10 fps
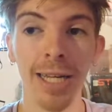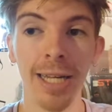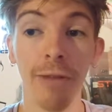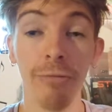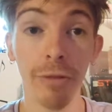
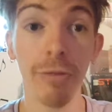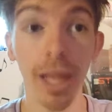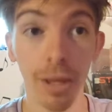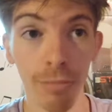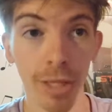of
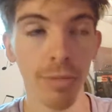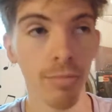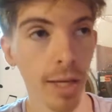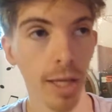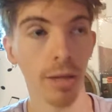development,
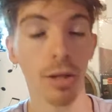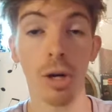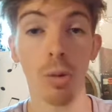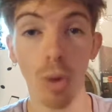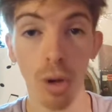being, you
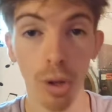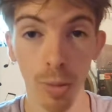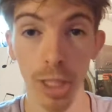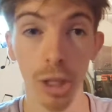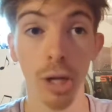know, working
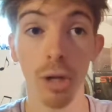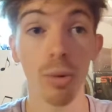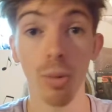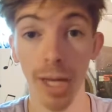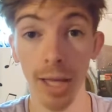with each other
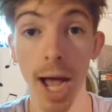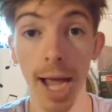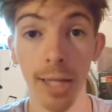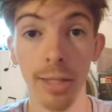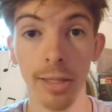through an
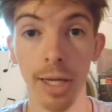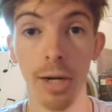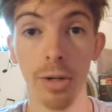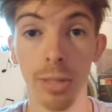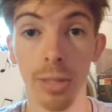alliance uh,
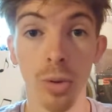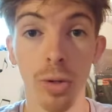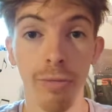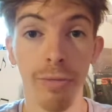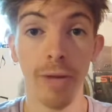or some sort
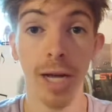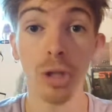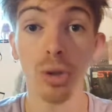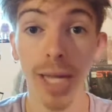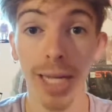of uh,
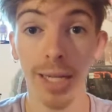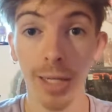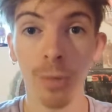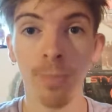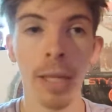trade
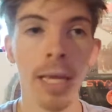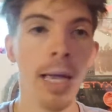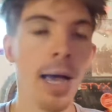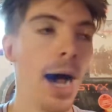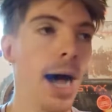
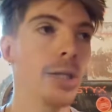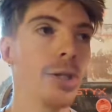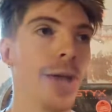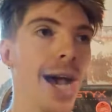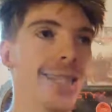deal.
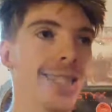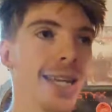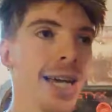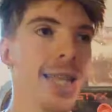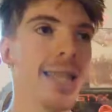so that's
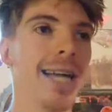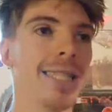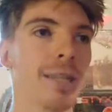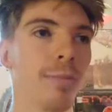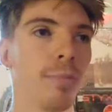that's
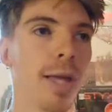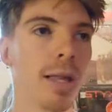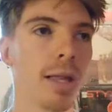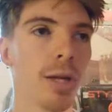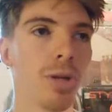something
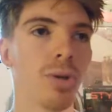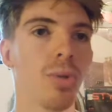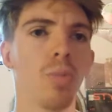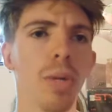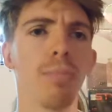that
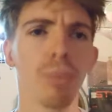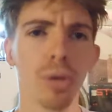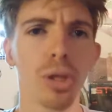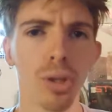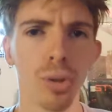we
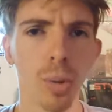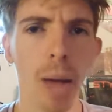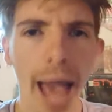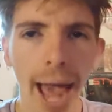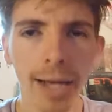pursue
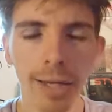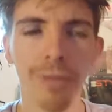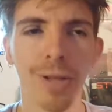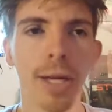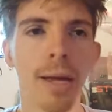
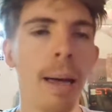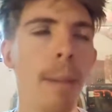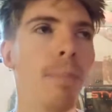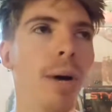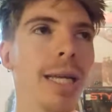actively,
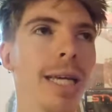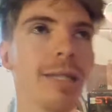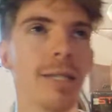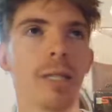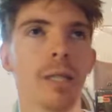but
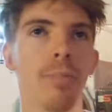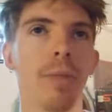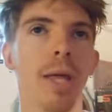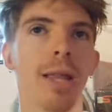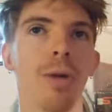isn't
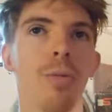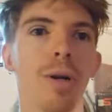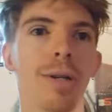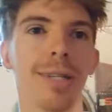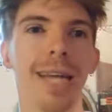something that
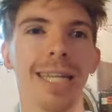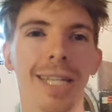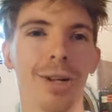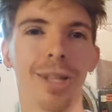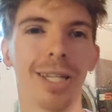we're
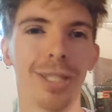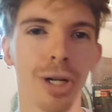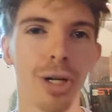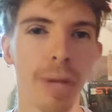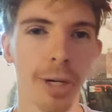necessarily
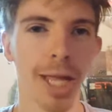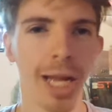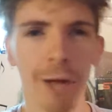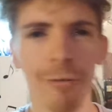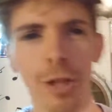concerned about
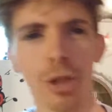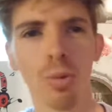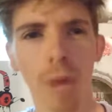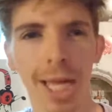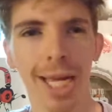getting official
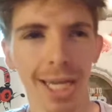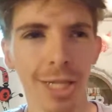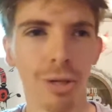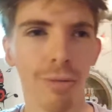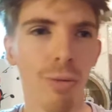
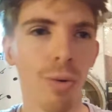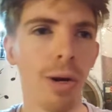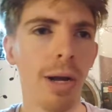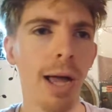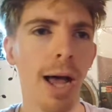recognition for
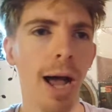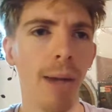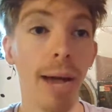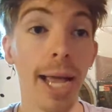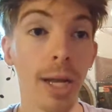uh,
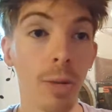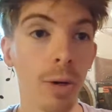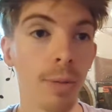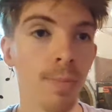by anyone.